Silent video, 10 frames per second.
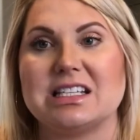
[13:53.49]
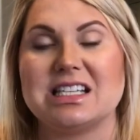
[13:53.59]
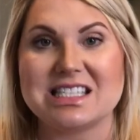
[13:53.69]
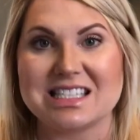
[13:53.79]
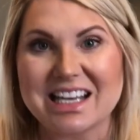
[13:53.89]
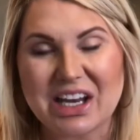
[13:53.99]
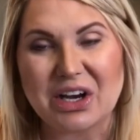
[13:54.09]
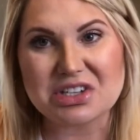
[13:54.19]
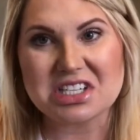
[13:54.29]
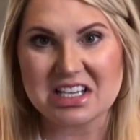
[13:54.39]
to sit
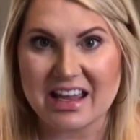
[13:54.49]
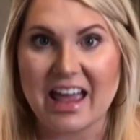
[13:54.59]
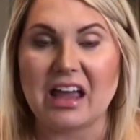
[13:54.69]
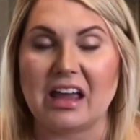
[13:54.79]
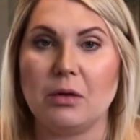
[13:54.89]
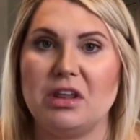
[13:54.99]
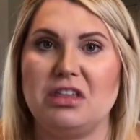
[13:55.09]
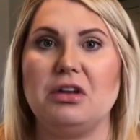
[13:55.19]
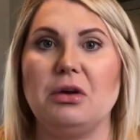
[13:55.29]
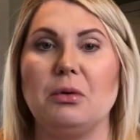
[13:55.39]
here today with
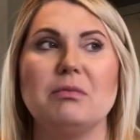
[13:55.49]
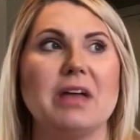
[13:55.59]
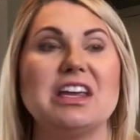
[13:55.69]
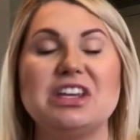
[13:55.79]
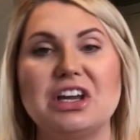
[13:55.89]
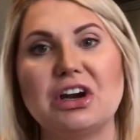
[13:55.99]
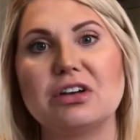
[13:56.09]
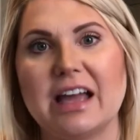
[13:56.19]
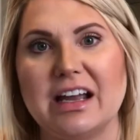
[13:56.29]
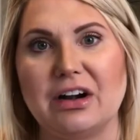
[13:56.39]
you a year
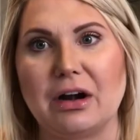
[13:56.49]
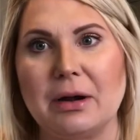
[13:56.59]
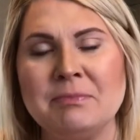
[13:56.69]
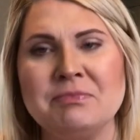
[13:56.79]
later